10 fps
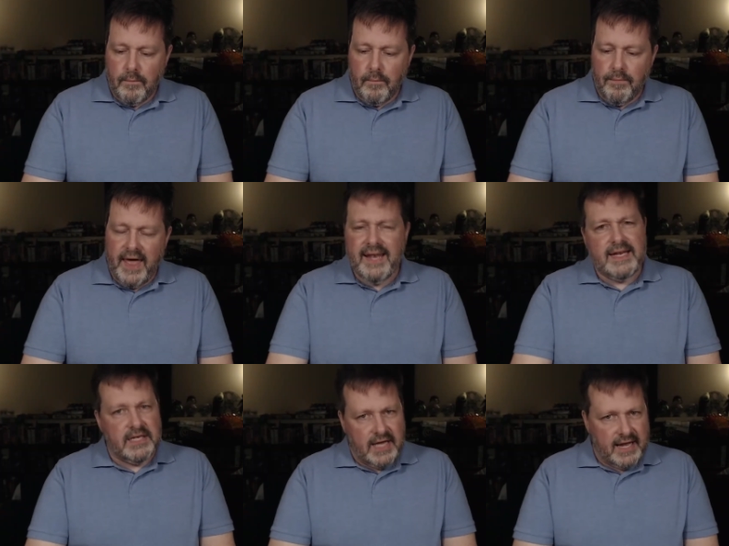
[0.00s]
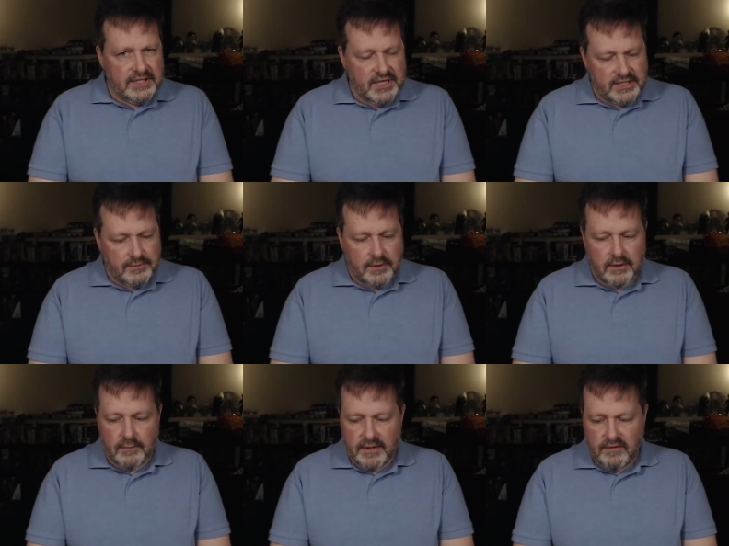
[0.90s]
that needed to kind of change around a
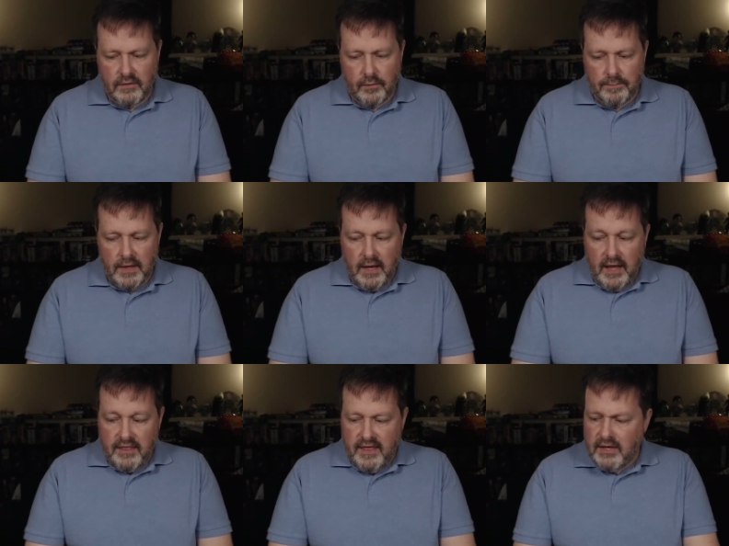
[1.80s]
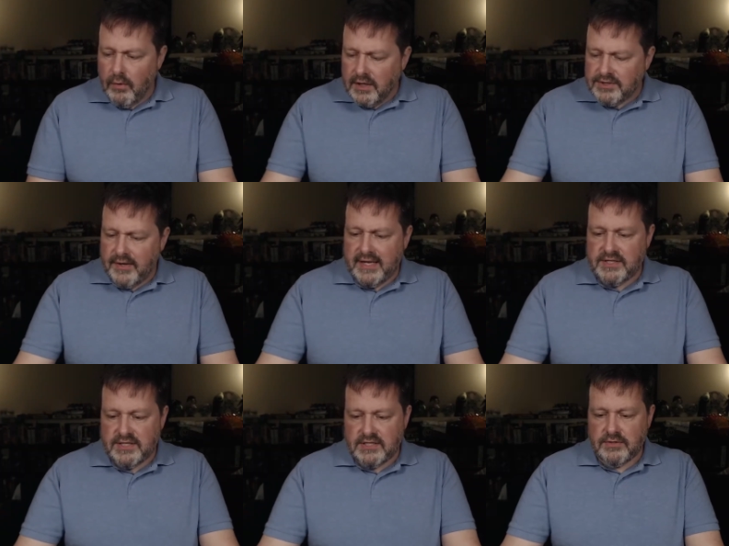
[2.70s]
little bit too. Then you also had
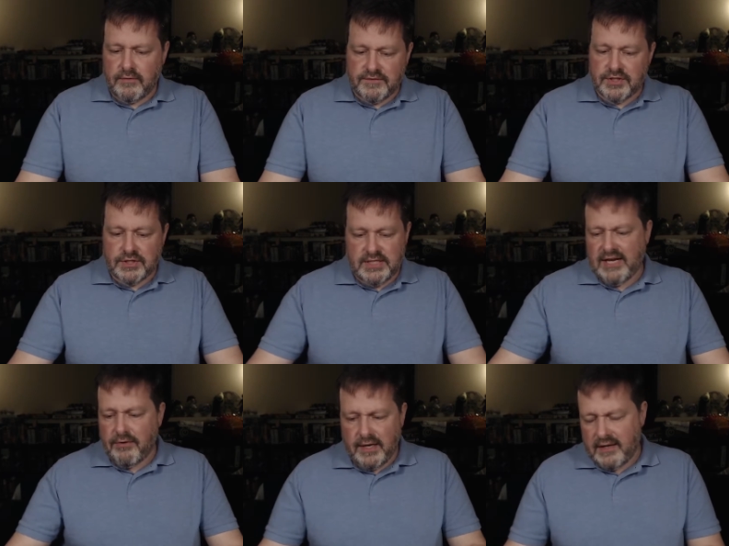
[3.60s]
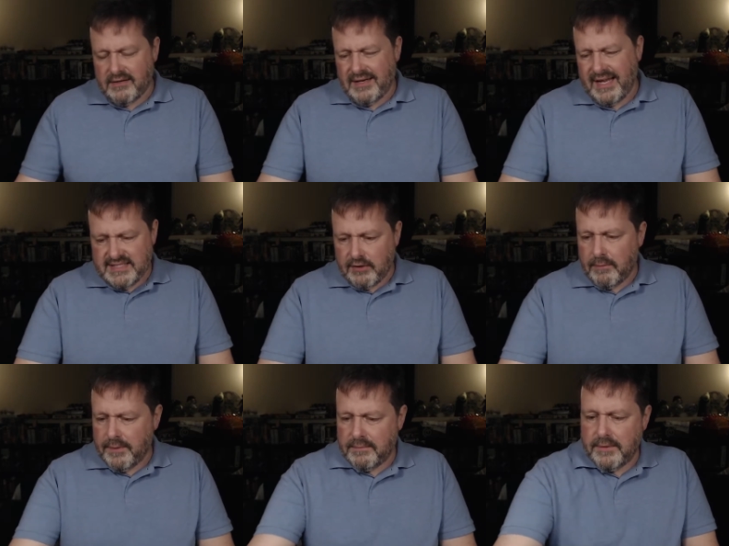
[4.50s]
sort of not secret,
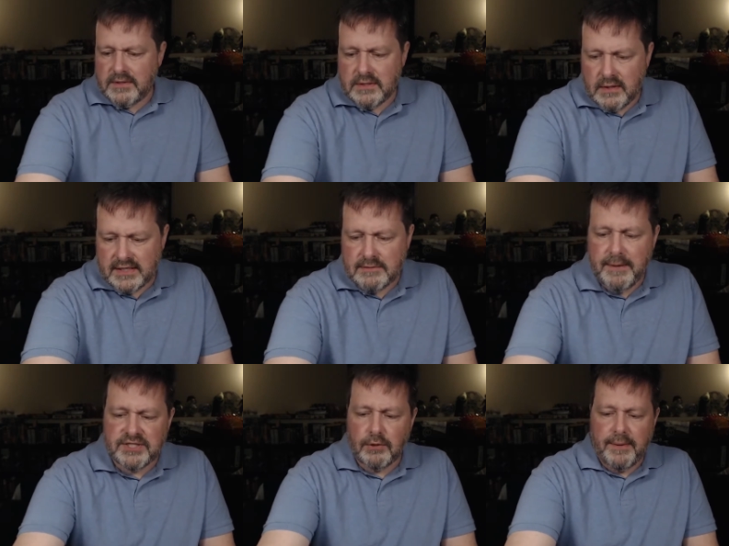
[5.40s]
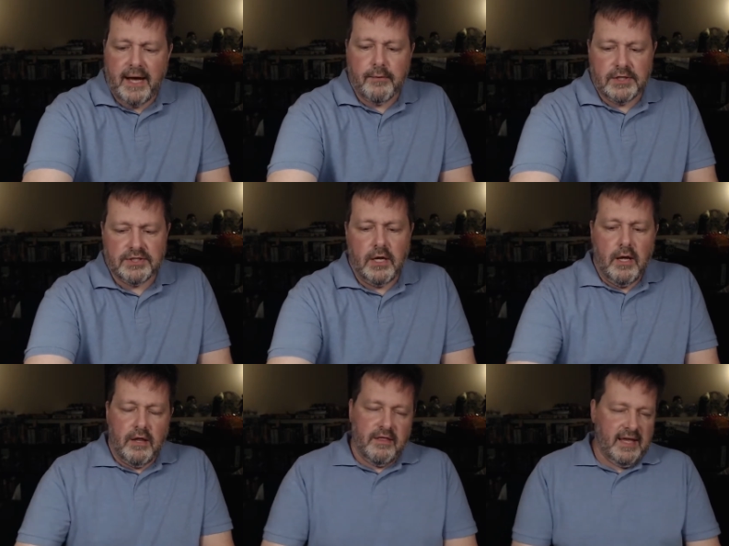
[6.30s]
but like special powers.
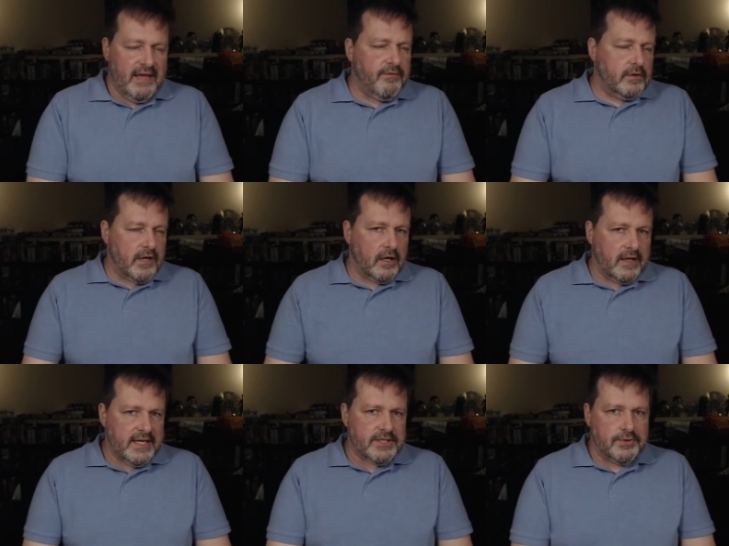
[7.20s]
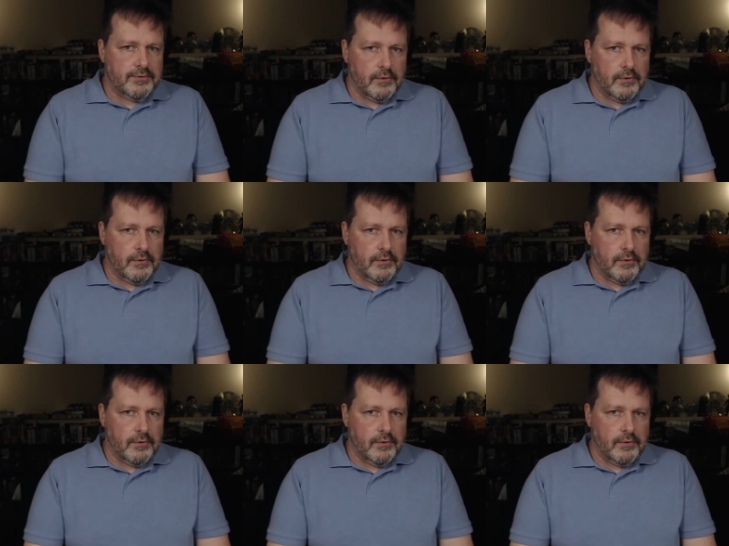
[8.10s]
The evil Dark Legion troops